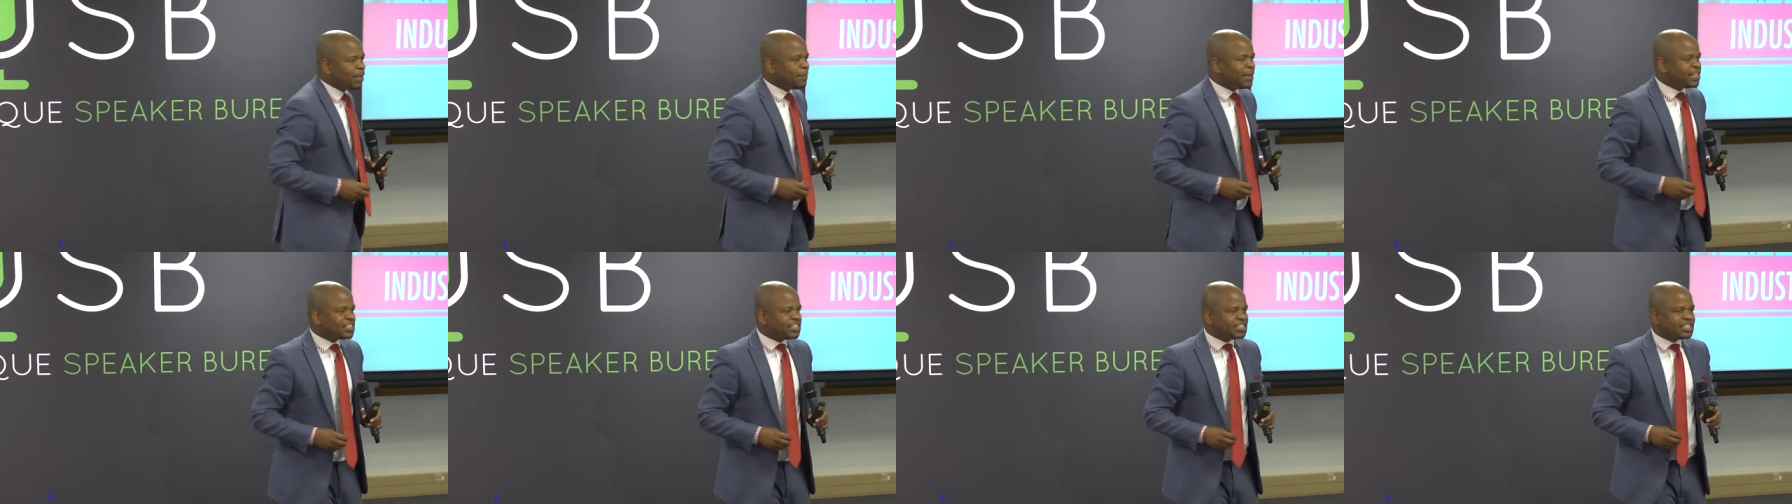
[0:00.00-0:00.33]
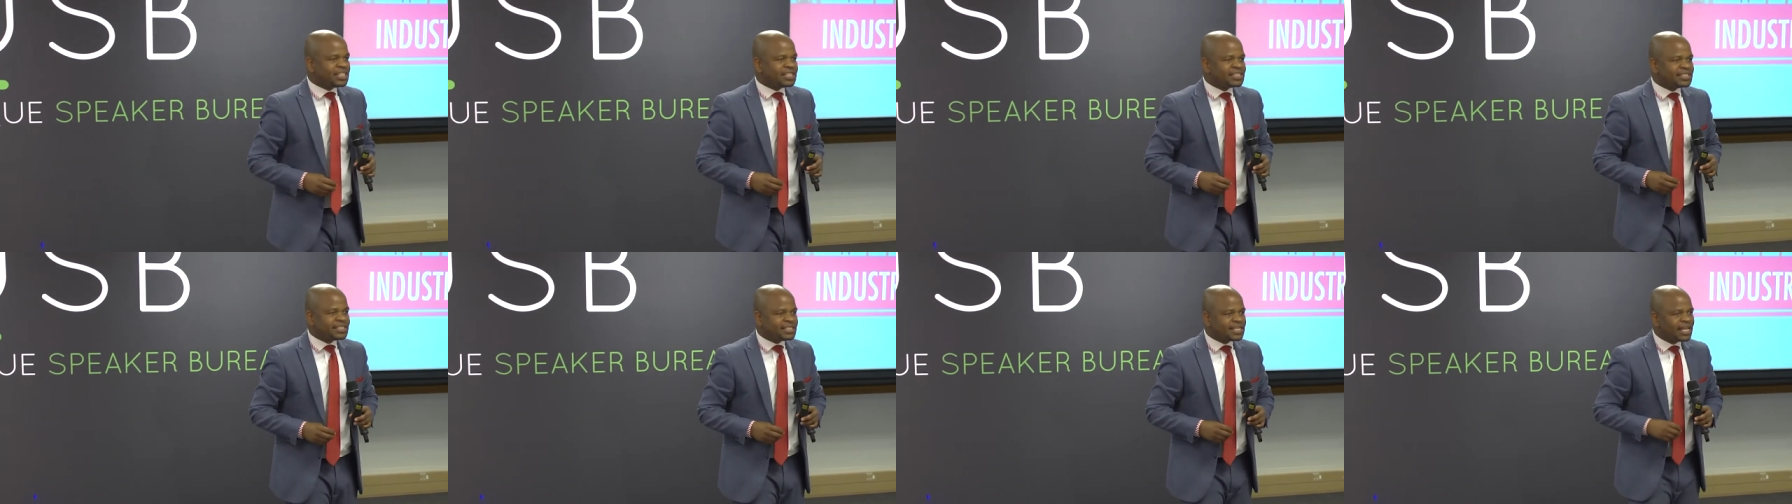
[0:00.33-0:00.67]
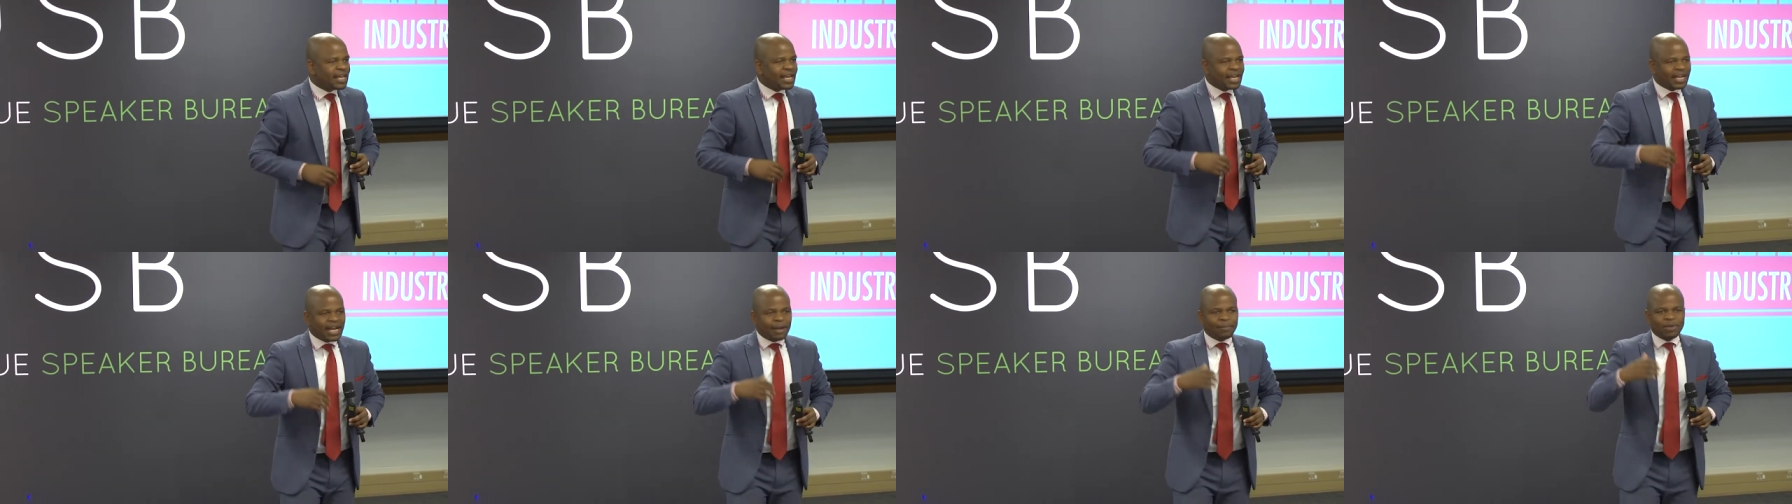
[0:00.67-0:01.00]

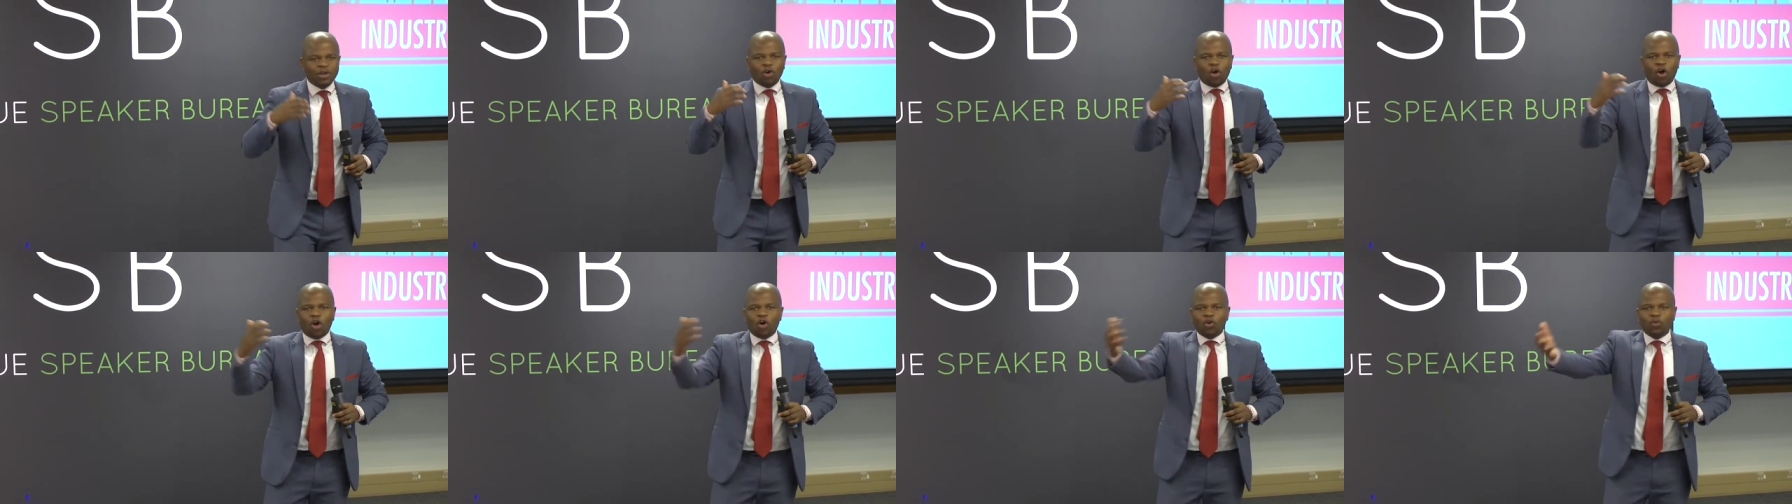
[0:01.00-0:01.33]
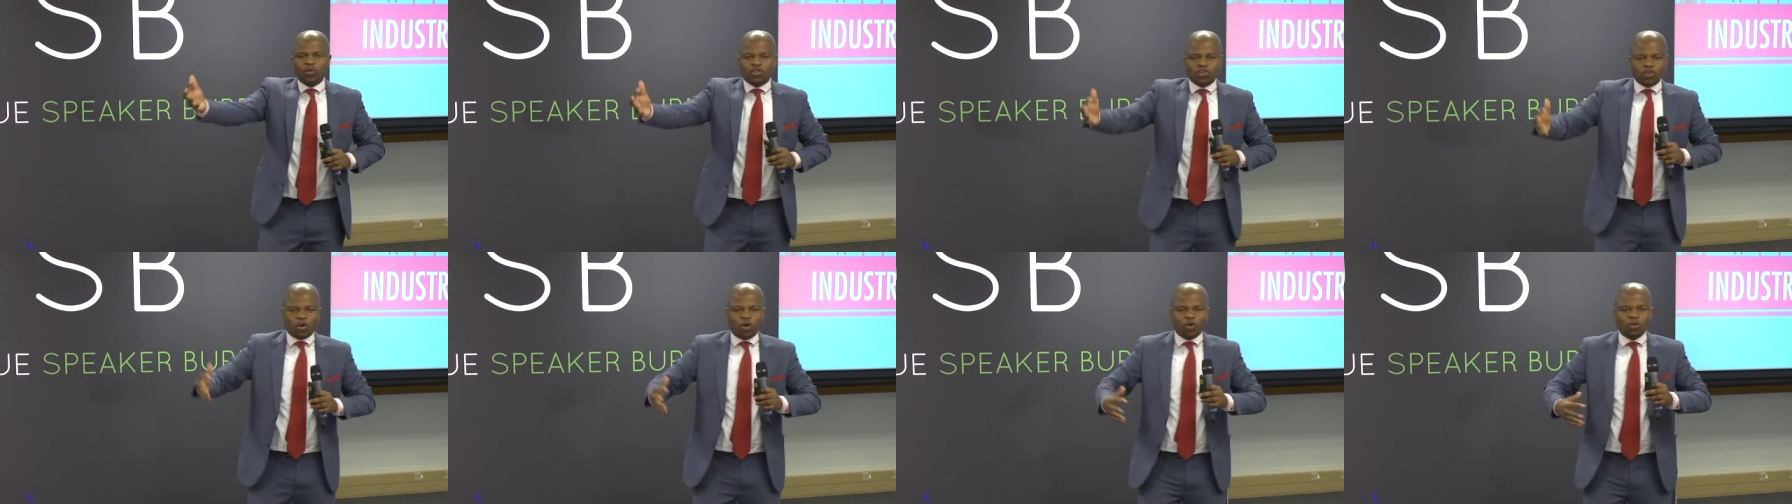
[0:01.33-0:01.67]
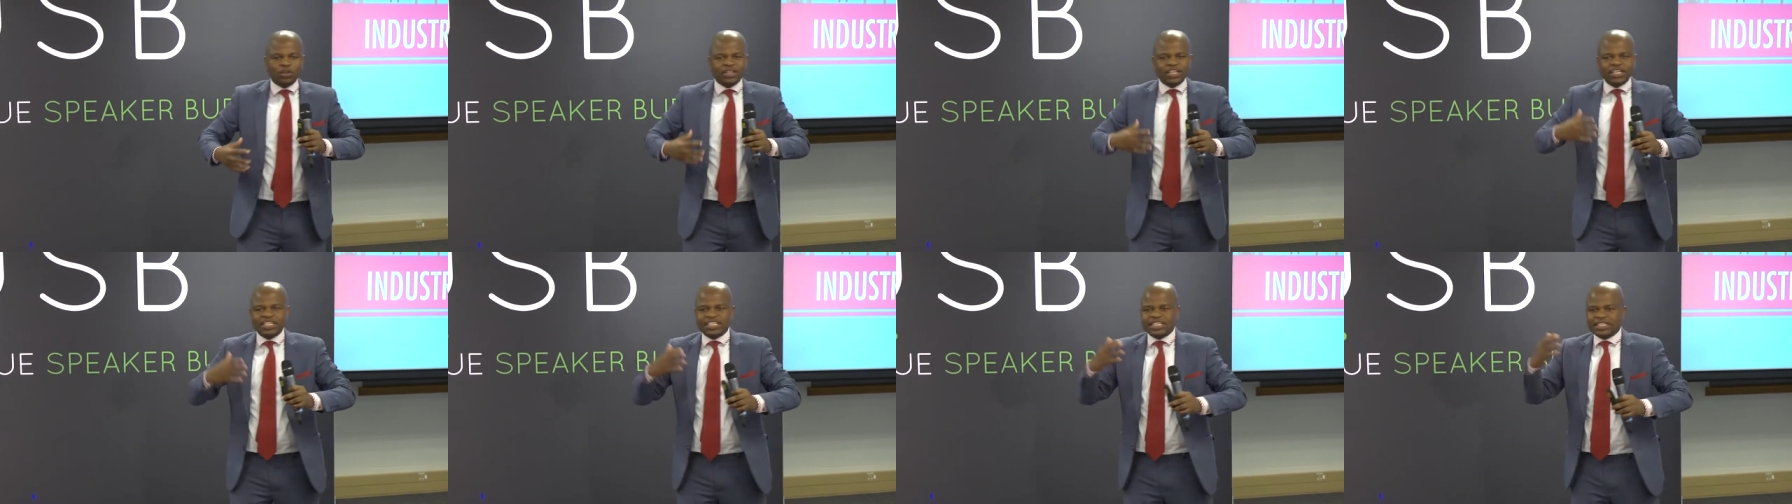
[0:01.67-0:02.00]
machines, coming all with all
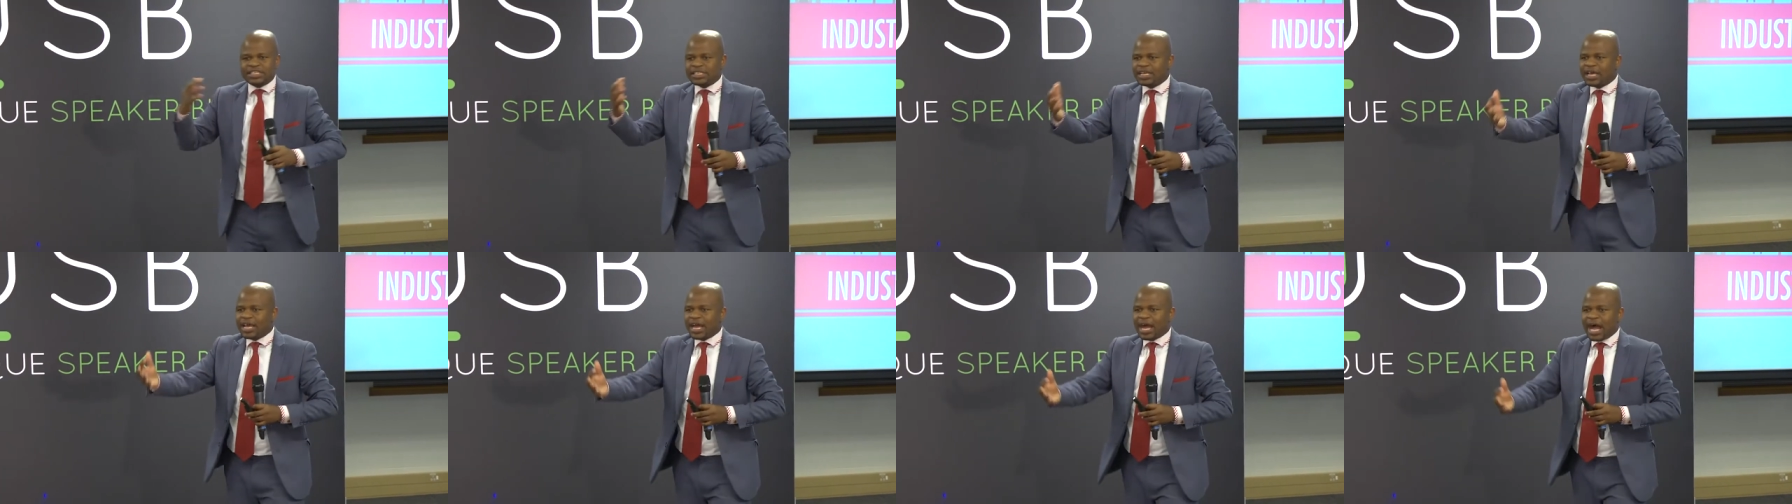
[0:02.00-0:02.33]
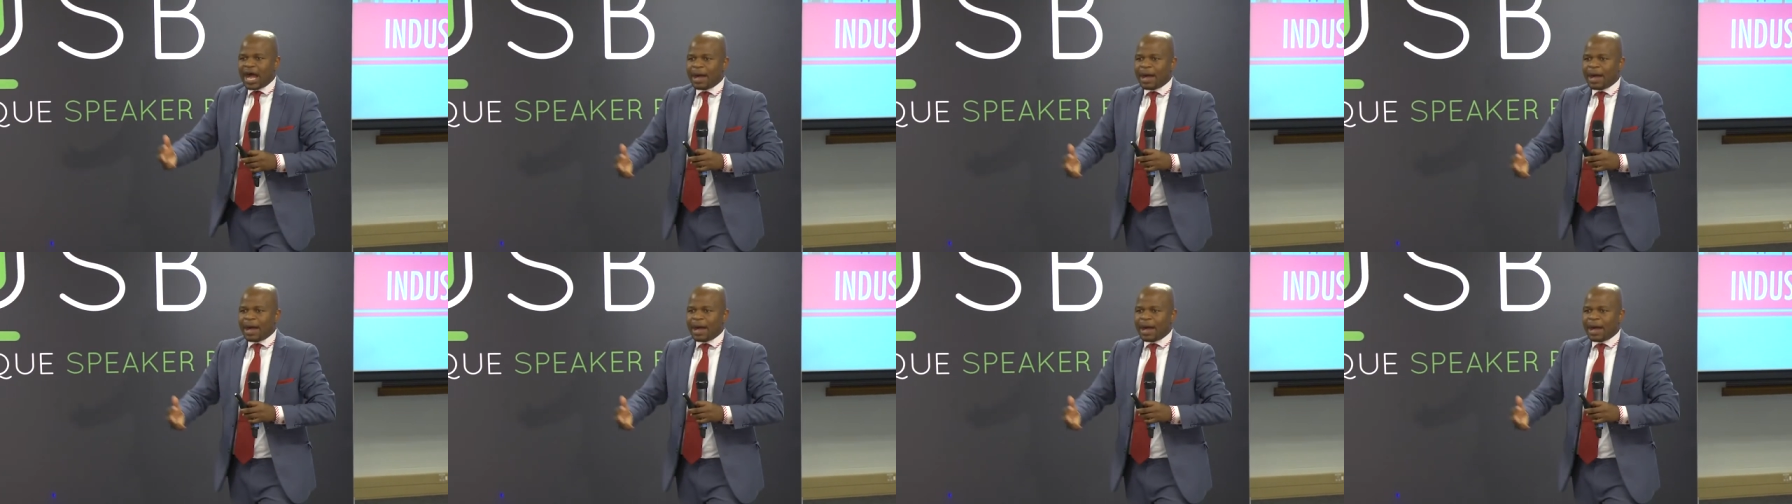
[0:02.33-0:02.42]
these